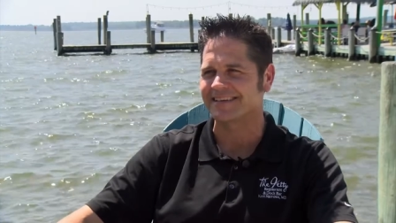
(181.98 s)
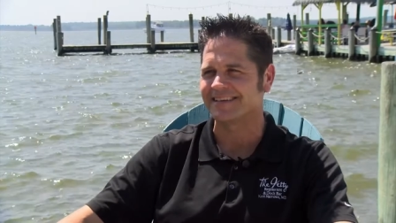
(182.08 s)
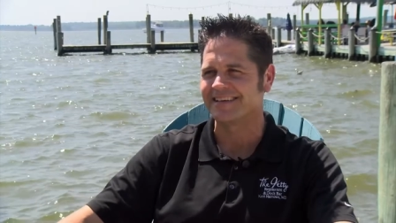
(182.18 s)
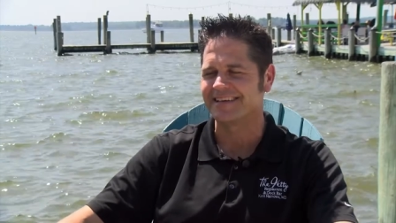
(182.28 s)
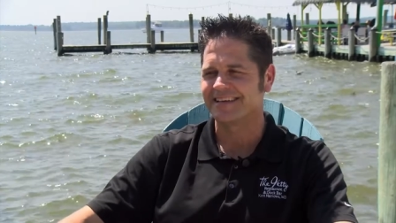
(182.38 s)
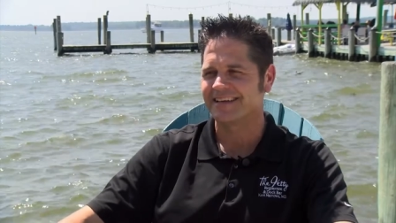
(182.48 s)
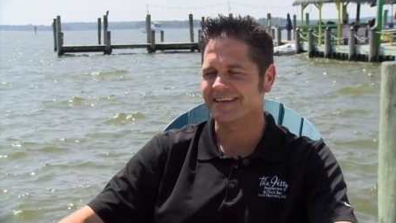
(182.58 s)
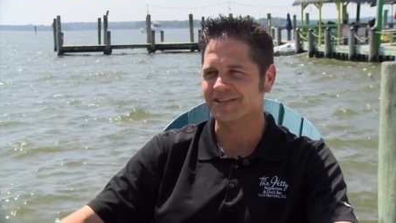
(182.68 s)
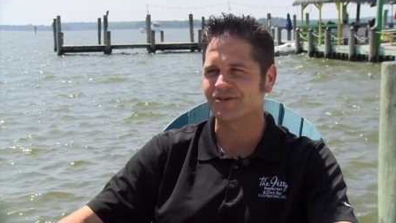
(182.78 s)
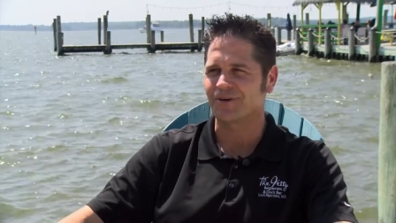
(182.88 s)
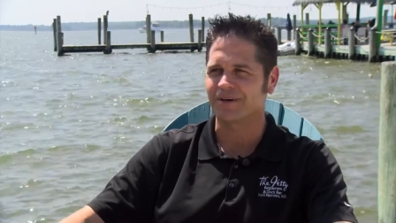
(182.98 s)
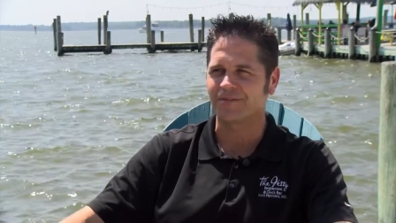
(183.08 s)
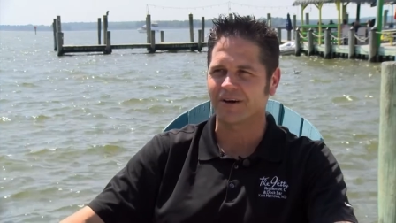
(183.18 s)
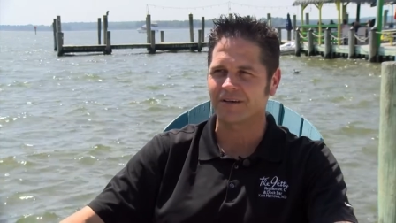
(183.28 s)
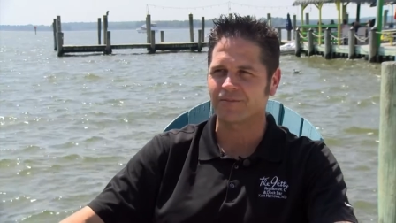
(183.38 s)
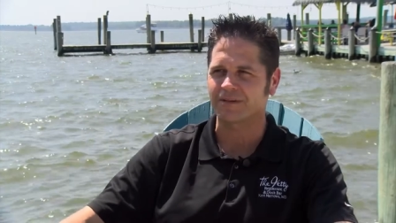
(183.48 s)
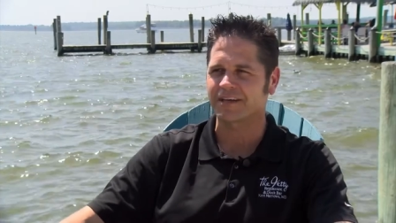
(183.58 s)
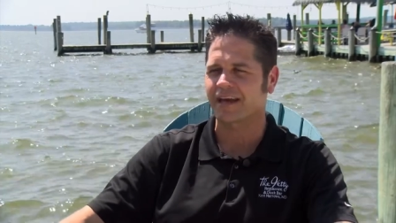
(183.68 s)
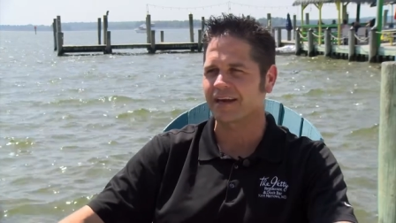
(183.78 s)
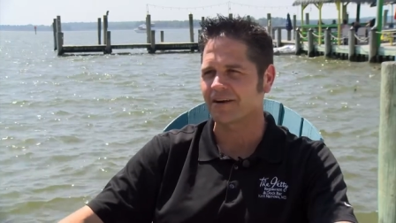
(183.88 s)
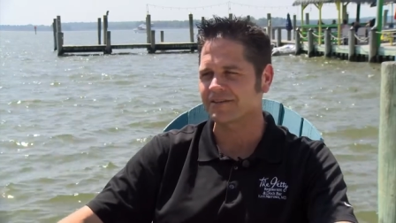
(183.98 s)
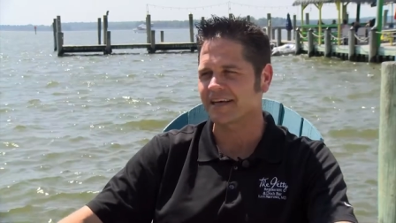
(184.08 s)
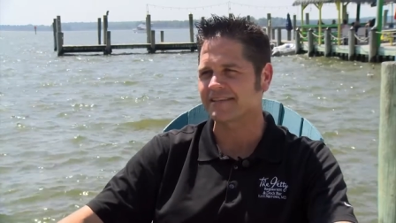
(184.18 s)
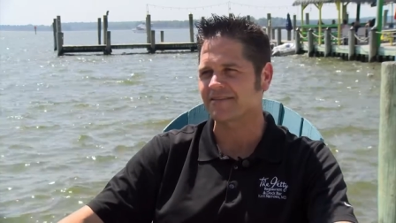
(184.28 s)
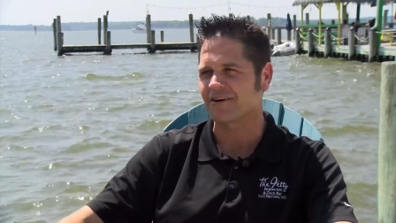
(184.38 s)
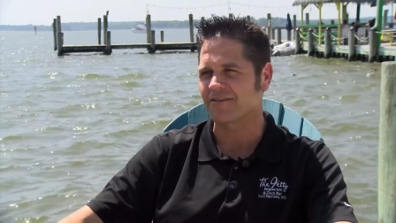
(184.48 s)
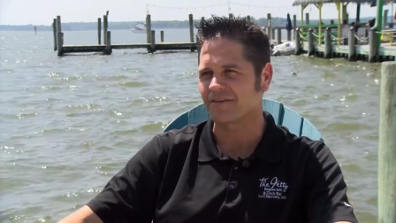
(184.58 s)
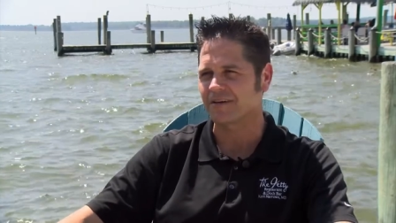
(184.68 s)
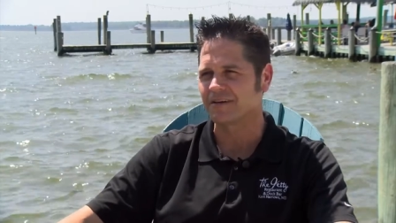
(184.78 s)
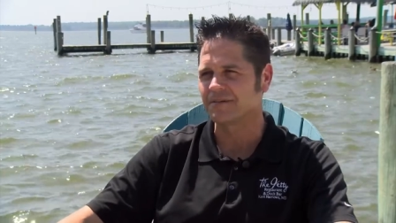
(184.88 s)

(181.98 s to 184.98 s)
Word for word: and, and enjoying uh, what the Kent Narrows has to offer.